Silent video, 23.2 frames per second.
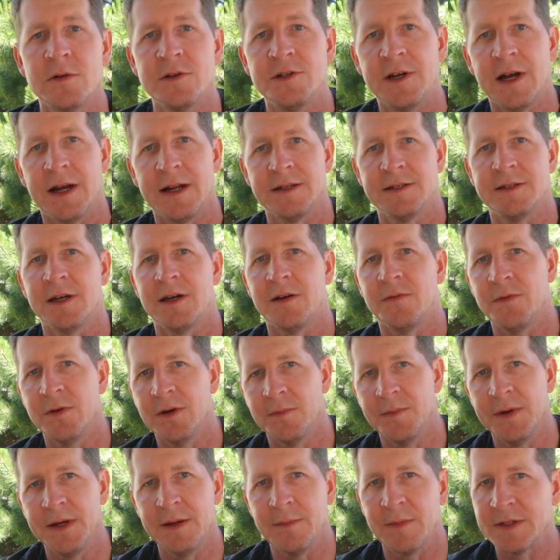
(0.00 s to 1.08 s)
Jon's out
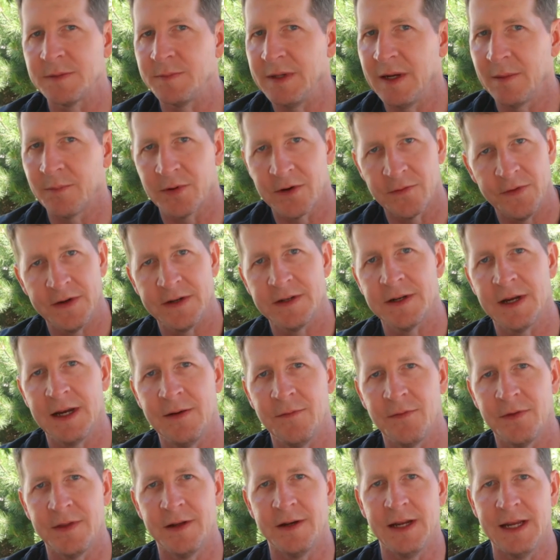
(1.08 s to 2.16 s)
filming, must be a perfect time
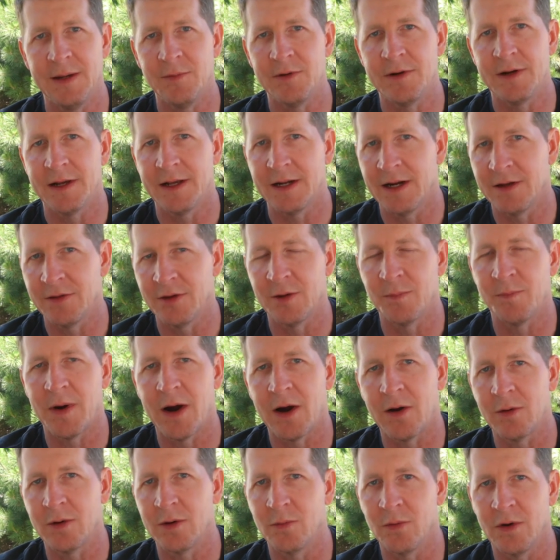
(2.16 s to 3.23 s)
for the neighbor to get out their
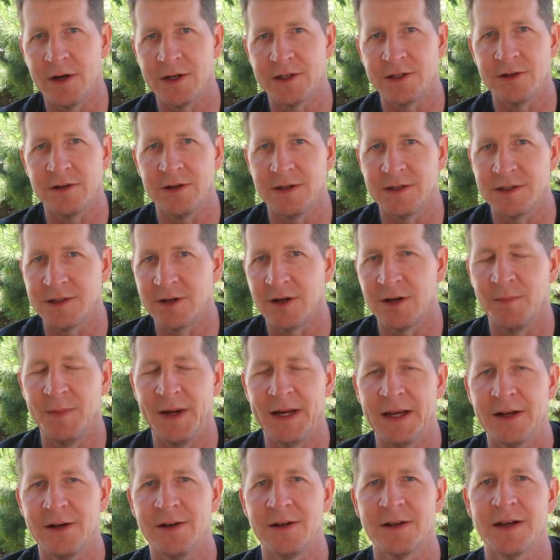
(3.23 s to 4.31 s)
power washer and start
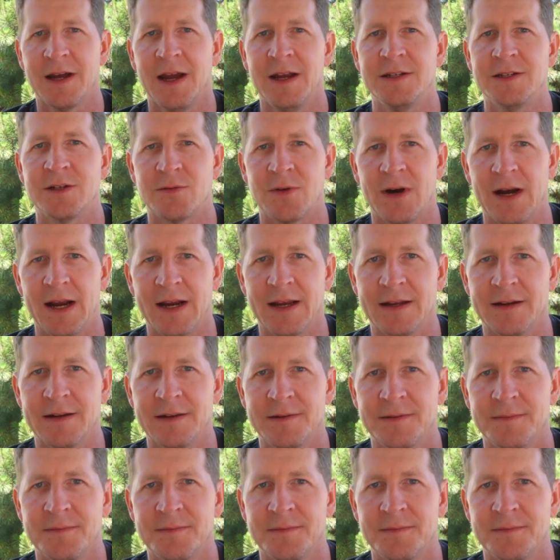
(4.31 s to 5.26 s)
making all kinds of racket.